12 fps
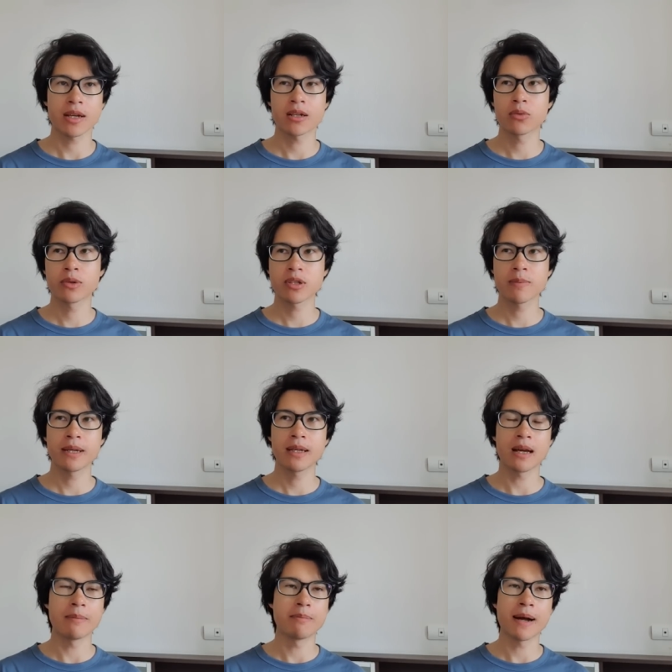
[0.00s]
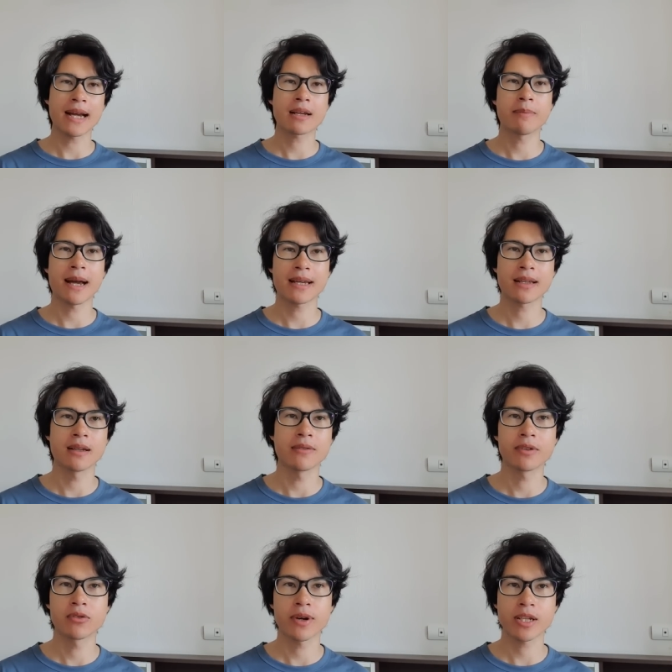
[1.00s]
I don't want to be a backpacker
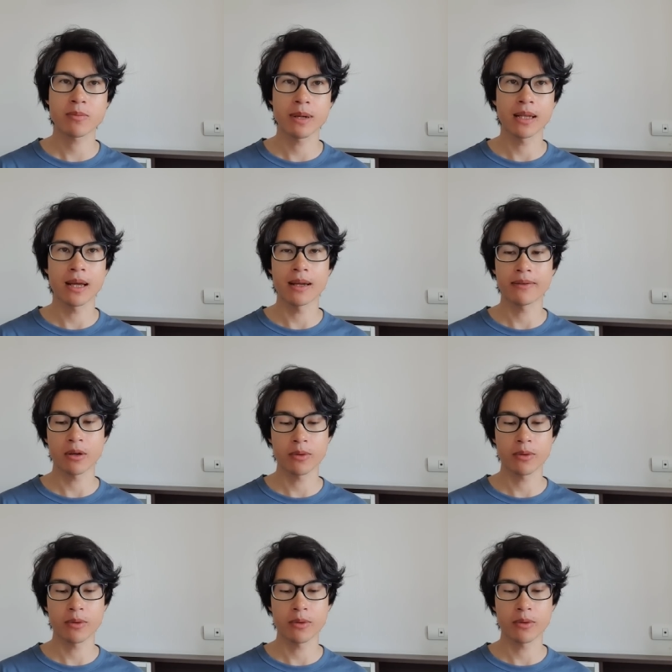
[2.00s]
for the rest of my life.